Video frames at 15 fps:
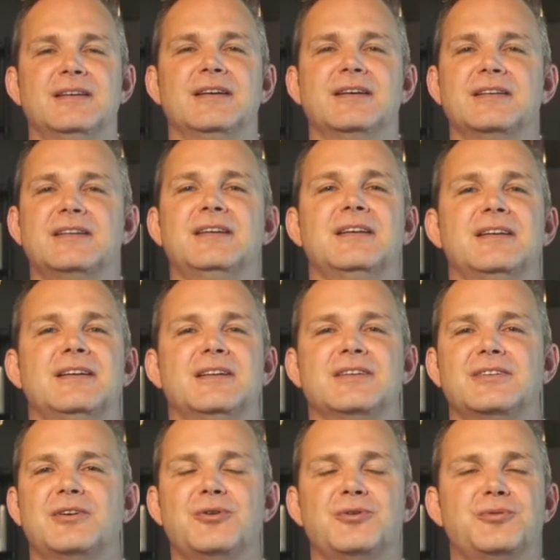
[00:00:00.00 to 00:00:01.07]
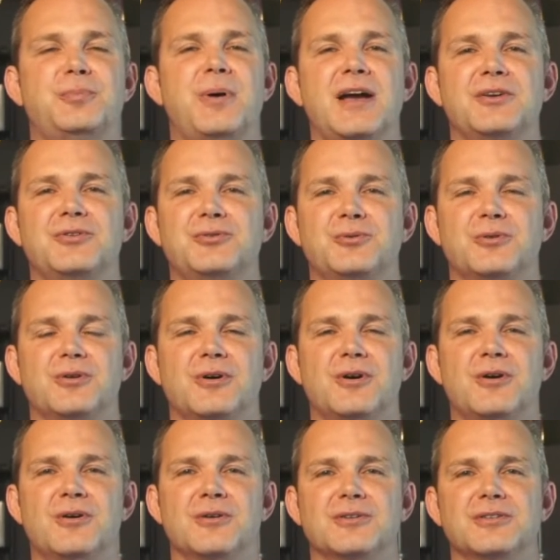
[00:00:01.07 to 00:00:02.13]
Again, it goes back to our
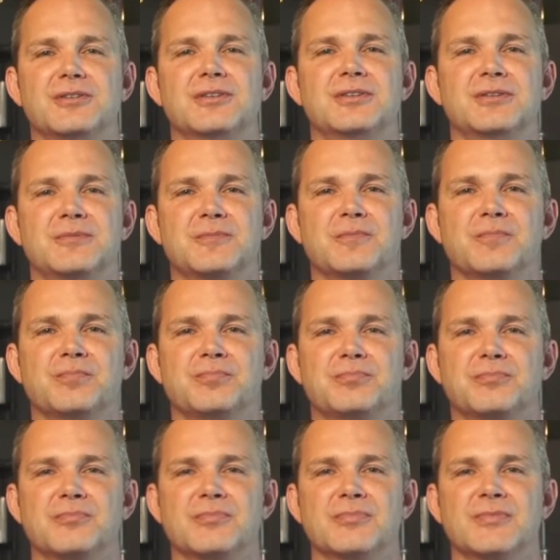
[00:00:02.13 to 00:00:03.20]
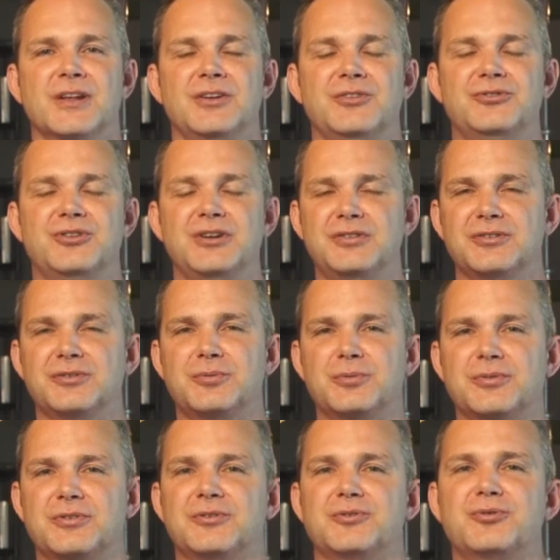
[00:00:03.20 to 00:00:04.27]
heart. Jesus
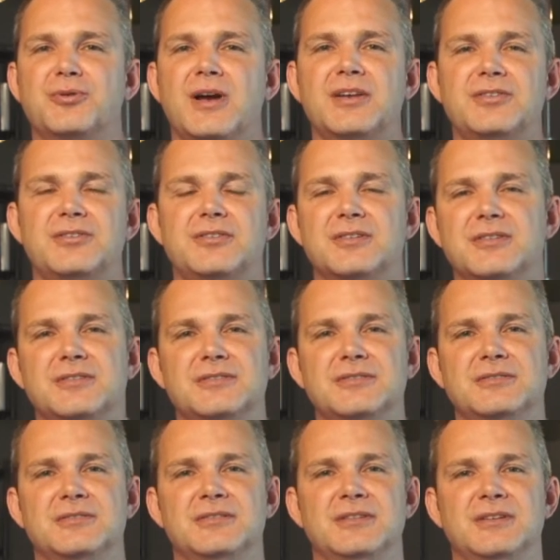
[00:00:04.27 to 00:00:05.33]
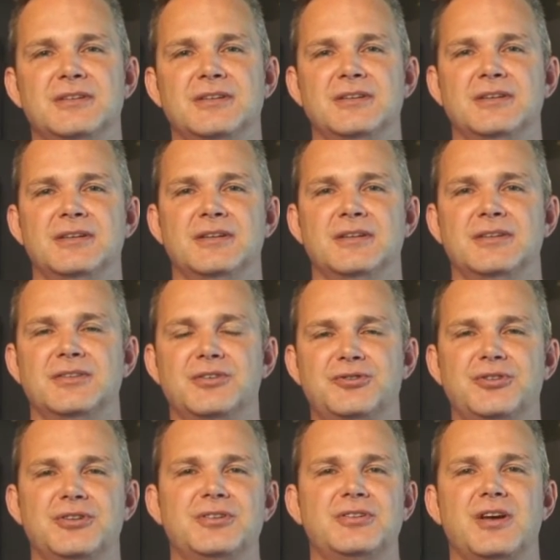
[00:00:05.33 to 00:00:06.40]
was contrasting the
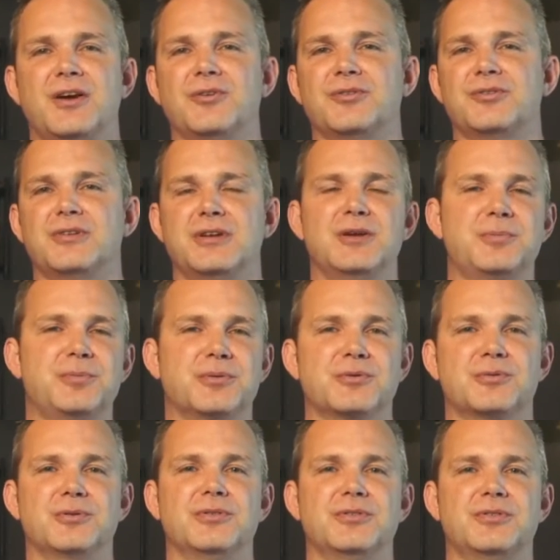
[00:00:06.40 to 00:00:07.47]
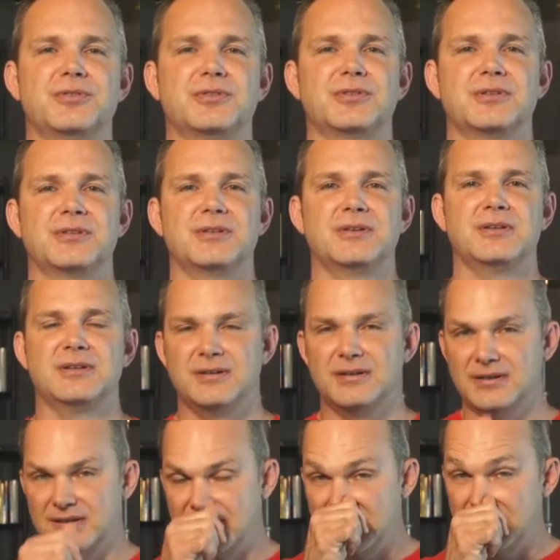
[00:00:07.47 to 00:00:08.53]
Gentiles, the hypocrites,
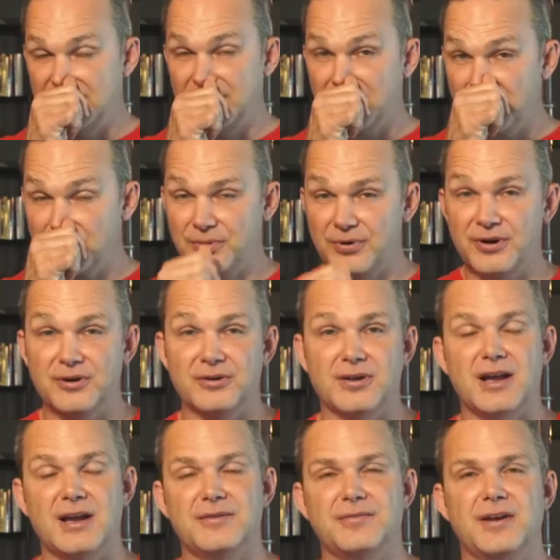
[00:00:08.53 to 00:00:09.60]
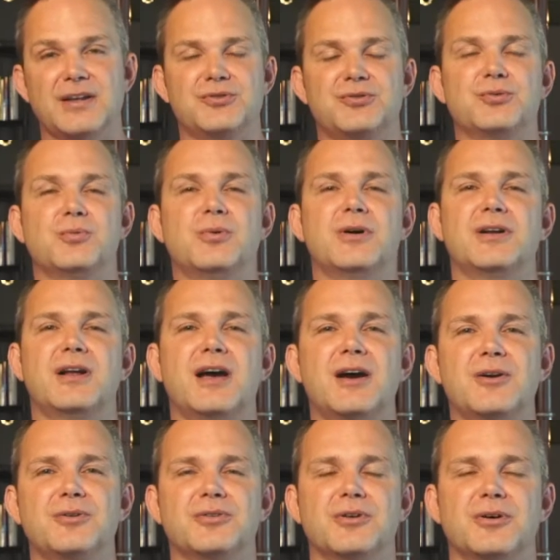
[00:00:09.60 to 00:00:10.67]
in their prayer life as to what
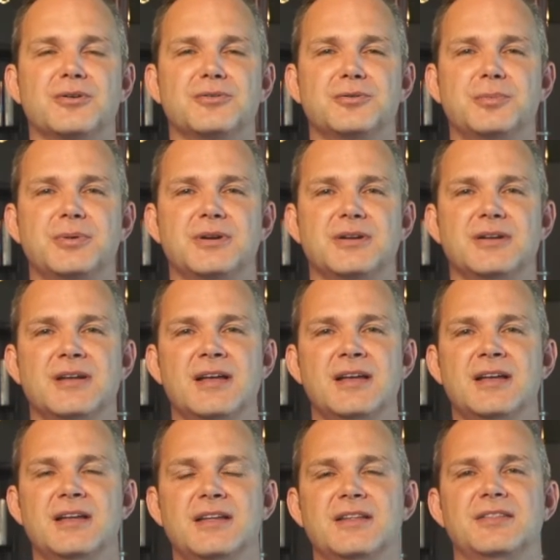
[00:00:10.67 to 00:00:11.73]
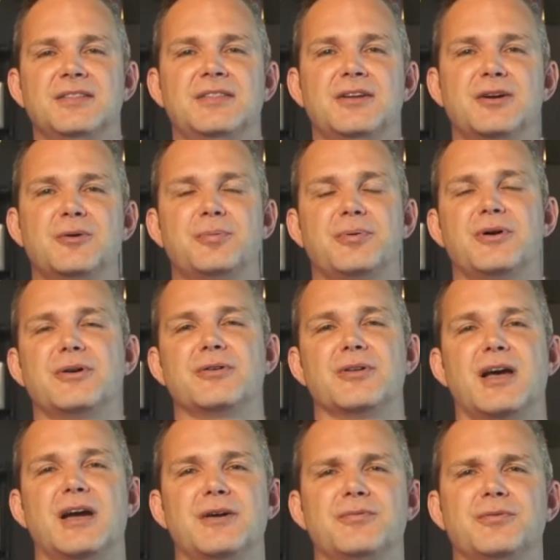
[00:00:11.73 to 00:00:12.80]
ours ought to be. Their prayer
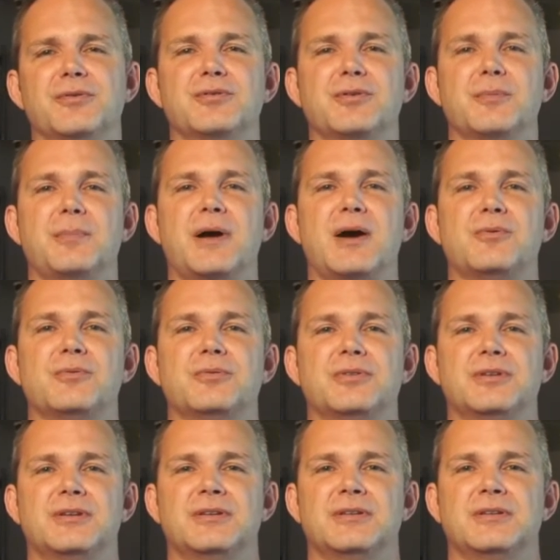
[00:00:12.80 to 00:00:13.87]
life was about